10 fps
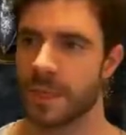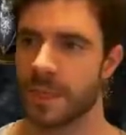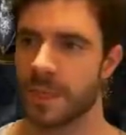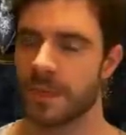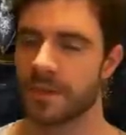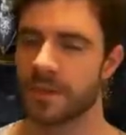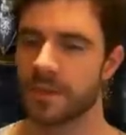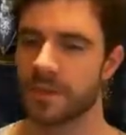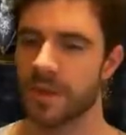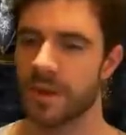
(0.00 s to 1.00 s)
This is the
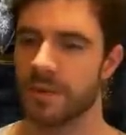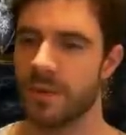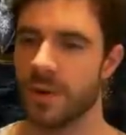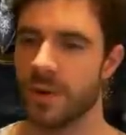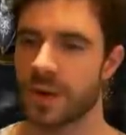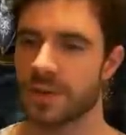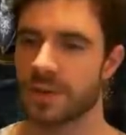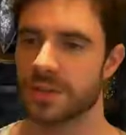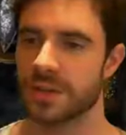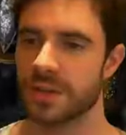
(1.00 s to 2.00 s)
final fog gate.
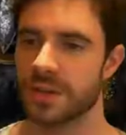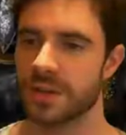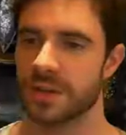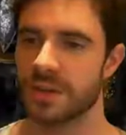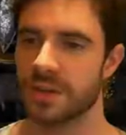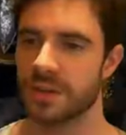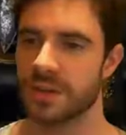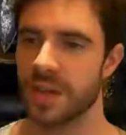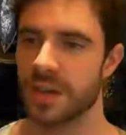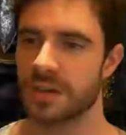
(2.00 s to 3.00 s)
This is the
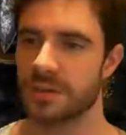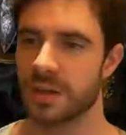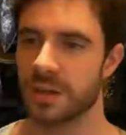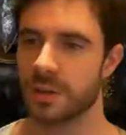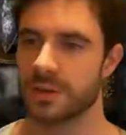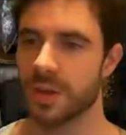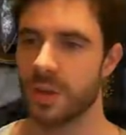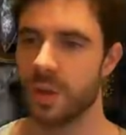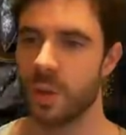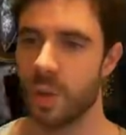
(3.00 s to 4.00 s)
last bit. We've done
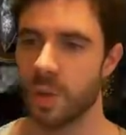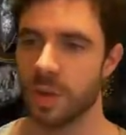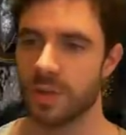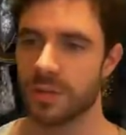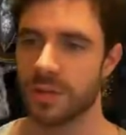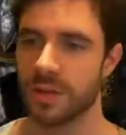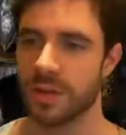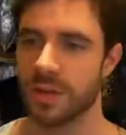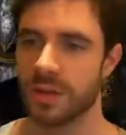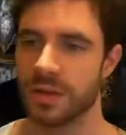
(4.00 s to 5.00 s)
all of
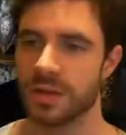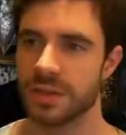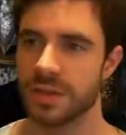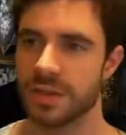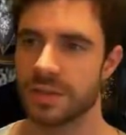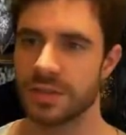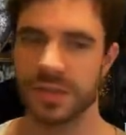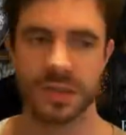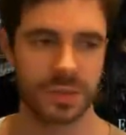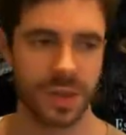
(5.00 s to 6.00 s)
the
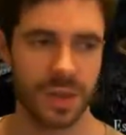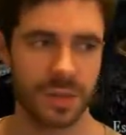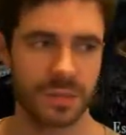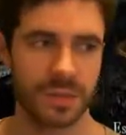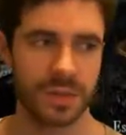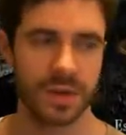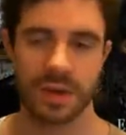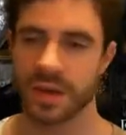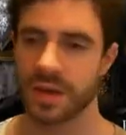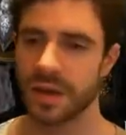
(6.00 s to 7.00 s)
DLC as well.
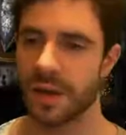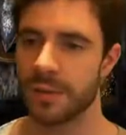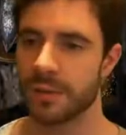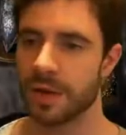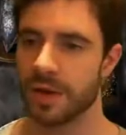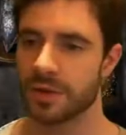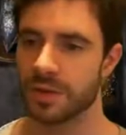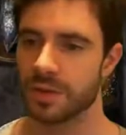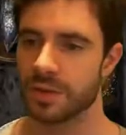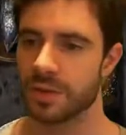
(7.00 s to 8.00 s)
And now we march
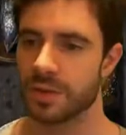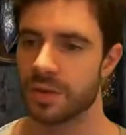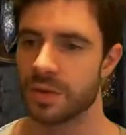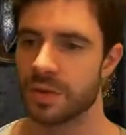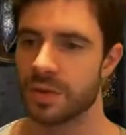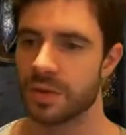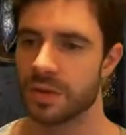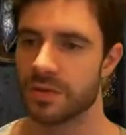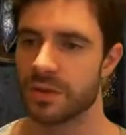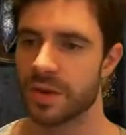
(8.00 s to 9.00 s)
through
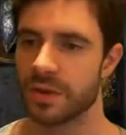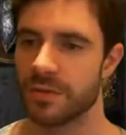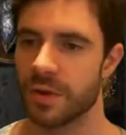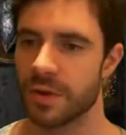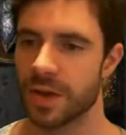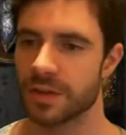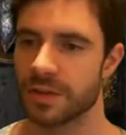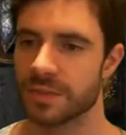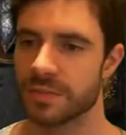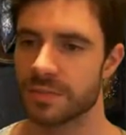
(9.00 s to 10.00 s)
the final fog gate.
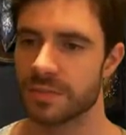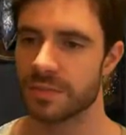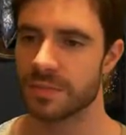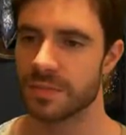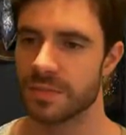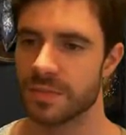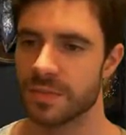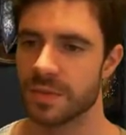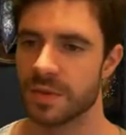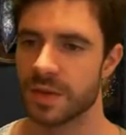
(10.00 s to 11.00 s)

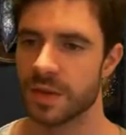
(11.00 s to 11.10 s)
Here we